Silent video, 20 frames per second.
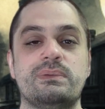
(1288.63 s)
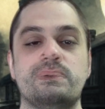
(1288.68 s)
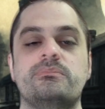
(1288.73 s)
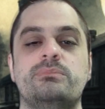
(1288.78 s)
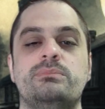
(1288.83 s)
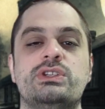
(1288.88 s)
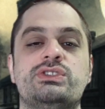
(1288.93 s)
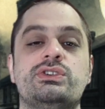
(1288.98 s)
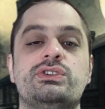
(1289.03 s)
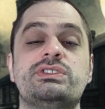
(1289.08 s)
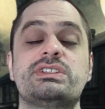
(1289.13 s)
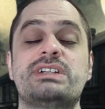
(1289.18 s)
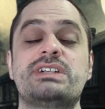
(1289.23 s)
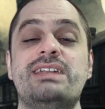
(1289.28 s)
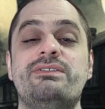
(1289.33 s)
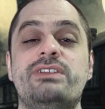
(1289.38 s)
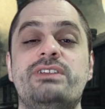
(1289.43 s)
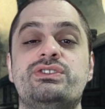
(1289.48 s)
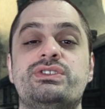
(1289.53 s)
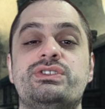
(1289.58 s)
But it's also kind
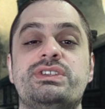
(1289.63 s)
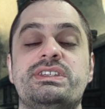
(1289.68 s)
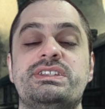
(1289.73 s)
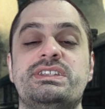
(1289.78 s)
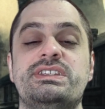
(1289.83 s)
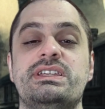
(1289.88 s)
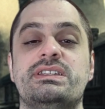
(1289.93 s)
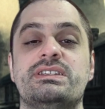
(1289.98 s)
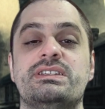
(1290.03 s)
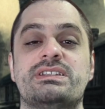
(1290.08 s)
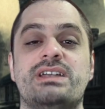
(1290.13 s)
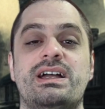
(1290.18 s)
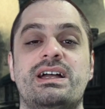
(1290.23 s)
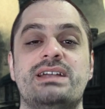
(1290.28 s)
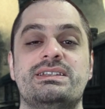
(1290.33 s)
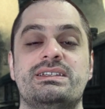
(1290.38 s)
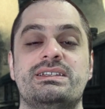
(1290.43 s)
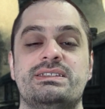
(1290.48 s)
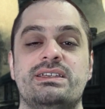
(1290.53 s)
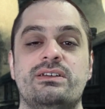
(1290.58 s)
of interesting to see it
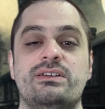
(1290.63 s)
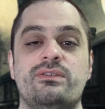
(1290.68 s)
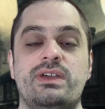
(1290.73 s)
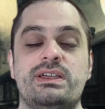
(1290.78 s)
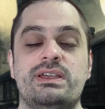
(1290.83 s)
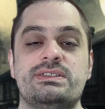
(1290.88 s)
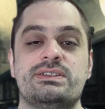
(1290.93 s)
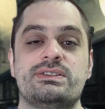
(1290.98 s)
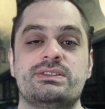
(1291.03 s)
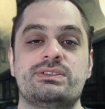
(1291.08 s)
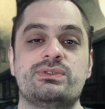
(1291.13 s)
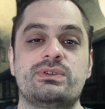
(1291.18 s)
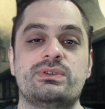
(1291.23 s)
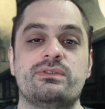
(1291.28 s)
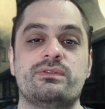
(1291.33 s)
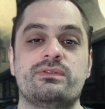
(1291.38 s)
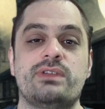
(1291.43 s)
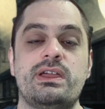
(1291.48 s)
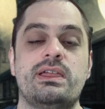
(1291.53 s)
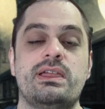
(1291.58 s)
disguising itself as a sort
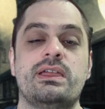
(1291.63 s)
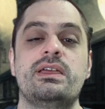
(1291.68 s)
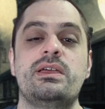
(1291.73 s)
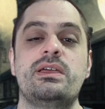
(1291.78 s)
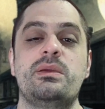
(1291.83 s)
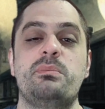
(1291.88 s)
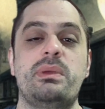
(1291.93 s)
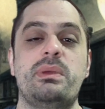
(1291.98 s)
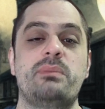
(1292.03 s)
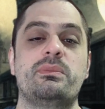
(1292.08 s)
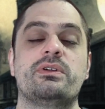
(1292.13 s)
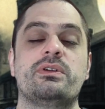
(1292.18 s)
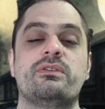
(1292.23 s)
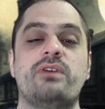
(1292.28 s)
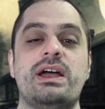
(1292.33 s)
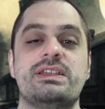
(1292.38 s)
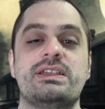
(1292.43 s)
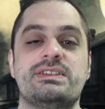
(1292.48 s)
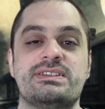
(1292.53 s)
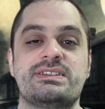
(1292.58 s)
of like member of
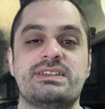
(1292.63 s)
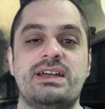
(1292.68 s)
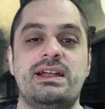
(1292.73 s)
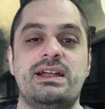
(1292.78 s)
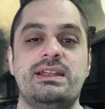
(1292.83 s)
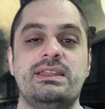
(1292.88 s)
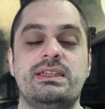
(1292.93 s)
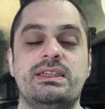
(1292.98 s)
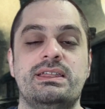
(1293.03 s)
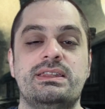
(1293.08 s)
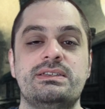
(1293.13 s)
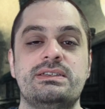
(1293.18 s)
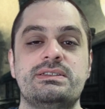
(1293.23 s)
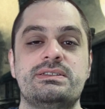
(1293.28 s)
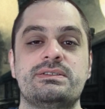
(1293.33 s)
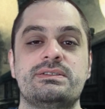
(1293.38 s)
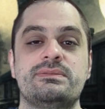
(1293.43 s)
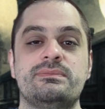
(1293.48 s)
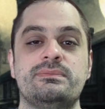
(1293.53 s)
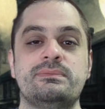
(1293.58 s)
high society like
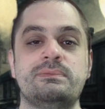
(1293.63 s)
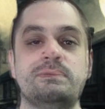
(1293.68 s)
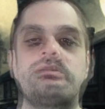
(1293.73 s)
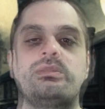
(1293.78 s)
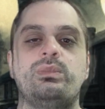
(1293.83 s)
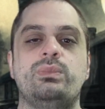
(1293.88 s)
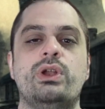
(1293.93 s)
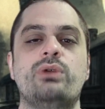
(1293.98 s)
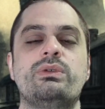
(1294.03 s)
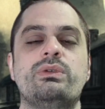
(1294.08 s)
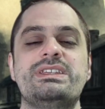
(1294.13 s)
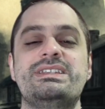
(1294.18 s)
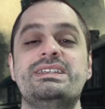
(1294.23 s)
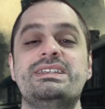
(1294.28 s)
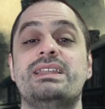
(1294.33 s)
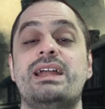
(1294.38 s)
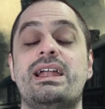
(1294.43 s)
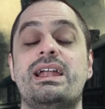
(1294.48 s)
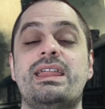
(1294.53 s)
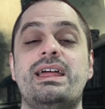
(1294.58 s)
this. We don't really see a
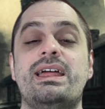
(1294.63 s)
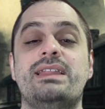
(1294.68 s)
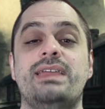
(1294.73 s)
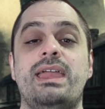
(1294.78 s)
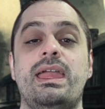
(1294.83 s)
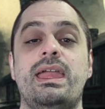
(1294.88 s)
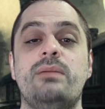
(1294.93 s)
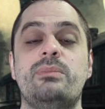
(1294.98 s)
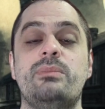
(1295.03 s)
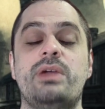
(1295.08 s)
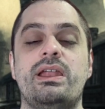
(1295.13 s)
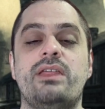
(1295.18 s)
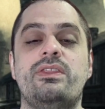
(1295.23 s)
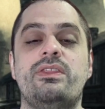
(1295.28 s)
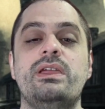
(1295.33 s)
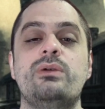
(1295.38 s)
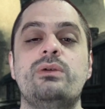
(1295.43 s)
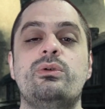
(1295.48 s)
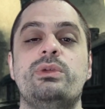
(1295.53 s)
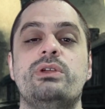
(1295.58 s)
lot of that in the game, and I
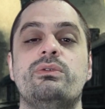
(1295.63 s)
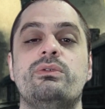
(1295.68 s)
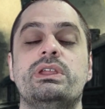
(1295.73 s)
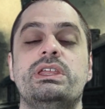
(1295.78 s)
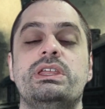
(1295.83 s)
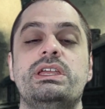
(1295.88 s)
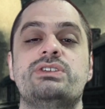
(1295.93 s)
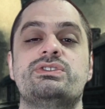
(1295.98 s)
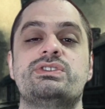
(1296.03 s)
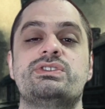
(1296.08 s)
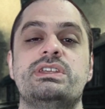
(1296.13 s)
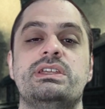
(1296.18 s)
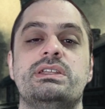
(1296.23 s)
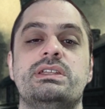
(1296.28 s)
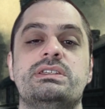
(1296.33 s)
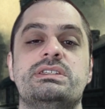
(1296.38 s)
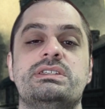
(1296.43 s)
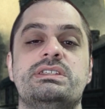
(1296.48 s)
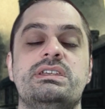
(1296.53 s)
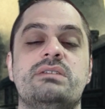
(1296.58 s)
think it would be really interesting
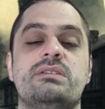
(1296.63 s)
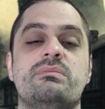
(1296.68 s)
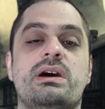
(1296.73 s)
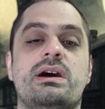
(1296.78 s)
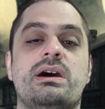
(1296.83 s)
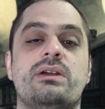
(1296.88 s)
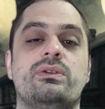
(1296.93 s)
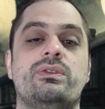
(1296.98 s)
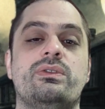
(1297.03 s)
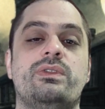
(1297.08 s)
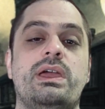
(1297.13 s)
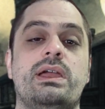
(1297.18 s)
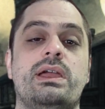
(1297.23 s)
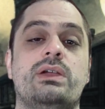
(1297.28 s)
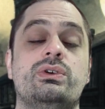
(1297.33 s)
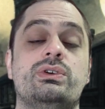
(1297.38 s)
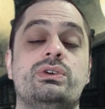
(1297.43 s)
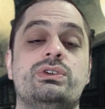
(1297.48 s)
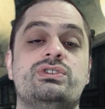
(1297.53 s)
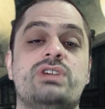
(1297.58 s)
to see a model that
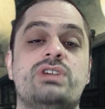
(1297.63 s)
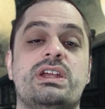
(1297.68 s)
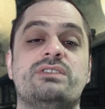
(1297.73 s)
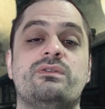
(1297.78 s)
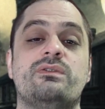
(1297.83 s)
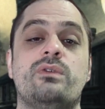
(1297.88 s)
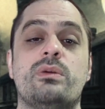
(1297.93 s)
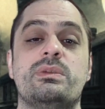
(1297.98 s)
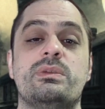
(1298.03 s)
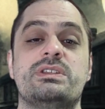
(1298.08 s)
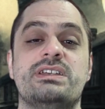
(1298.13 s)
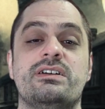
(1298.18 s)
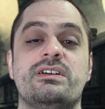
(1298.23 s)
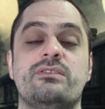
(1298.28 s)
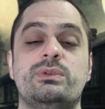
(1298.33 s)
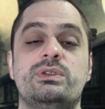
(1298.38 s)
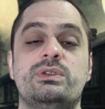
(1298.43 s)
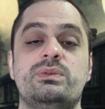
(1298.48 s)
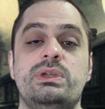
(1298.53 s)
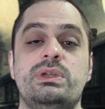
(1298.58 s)
could transform itself
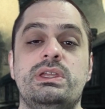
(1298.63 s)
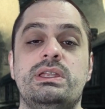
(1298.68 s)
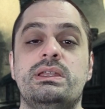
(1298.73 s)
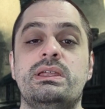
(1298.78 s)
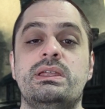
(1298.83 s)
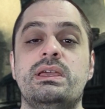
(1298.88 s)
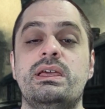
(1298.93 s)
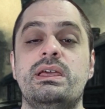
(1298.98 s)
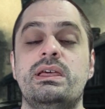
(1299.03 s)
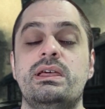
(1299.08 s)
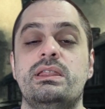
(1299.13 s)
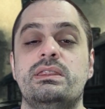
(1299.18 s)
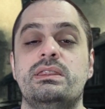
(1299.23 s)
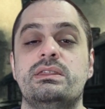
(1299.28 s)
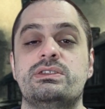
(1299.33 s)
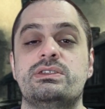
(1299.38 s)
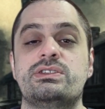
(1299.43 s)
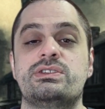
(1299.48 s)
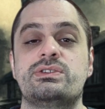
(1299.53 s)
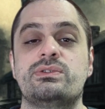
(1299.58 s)
between
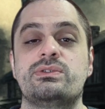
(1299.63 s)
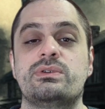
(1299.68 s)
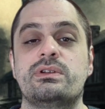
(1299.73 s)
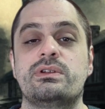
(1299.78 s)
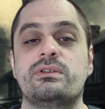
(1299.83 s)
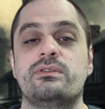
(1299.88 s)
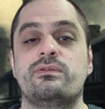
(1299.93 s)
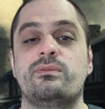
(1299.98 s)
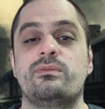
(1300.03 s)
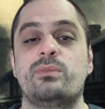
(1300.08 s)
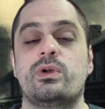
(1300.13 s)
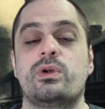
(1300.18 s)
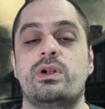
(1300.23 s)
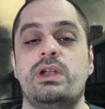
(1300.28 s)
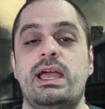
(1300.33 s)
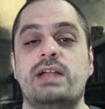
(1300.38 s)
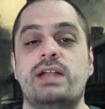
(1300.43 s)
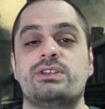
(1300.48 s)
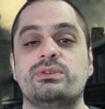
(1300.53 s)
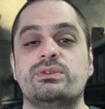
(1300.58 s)
this sort of more
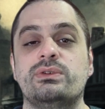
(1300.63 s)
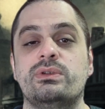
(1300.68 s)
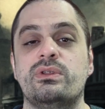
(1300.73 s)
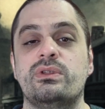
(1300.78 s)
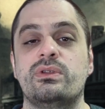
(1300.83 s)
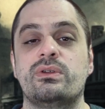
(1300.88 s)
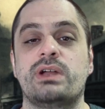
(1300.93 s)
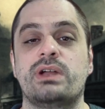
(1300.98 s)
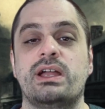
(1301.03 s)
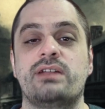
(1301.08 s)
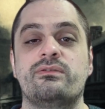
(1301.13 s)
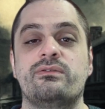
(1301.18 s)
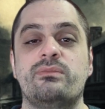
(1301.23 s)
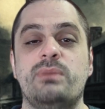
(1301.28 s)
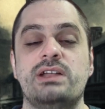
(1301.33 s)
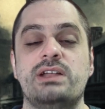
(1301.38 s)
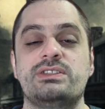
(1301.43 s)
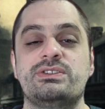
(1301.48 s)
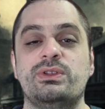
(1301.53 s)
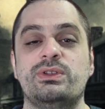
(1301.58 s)
natural kind of
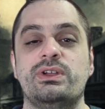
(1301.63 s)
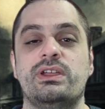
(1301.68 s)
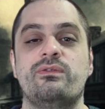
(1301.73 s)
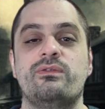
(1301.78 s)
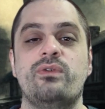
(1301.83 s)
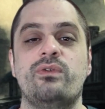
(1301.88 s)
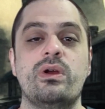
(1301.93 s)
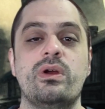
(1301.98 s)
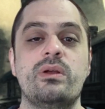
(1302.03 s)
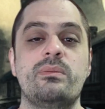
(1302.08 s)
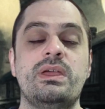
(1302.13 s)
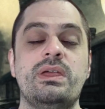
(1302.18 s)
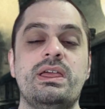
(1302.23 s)
monster-looking form